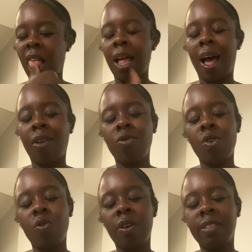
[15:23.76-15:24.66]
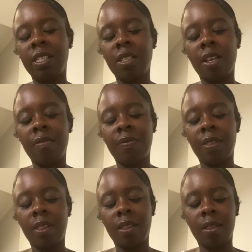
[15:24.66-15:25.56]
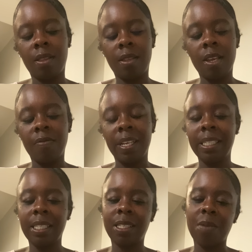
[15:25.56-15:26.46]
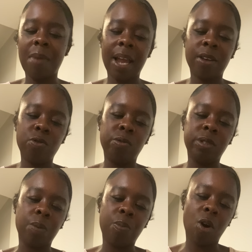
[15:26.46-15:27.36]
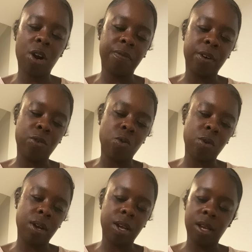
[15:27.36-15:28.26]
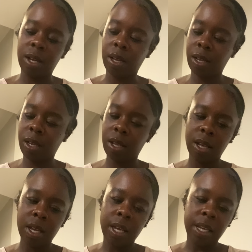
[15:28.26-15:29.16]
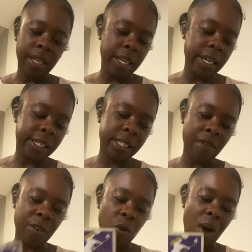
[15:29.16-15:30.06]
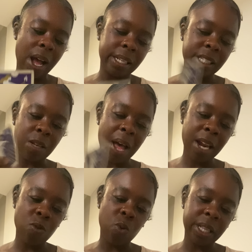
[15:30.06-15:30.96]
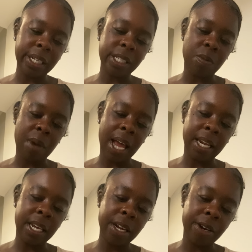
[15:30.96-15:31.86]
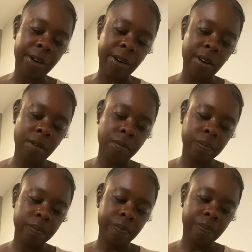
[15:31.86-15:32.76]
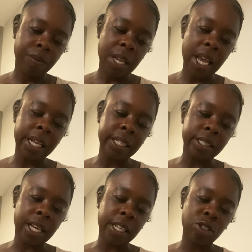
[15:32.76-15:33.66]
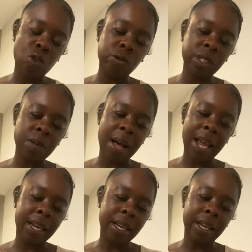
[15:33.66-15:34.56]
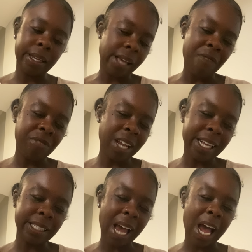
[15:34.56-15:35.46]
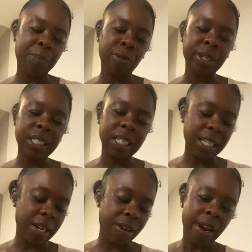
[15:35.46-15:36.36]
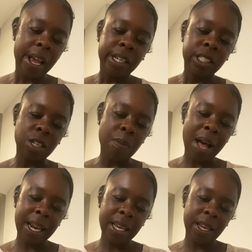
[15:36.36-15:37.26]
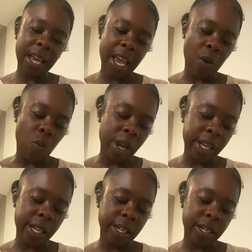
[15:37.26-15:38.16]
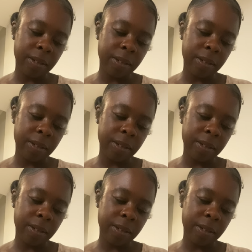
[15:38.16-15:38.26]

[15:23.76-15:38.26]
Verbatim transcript: I don't know if if if this is somebody who's a part of a, uh, yeah, the Seven of Wands, somebody went to somebody here and and told somebody, I feel like it's a high priestess here. Somebody had went,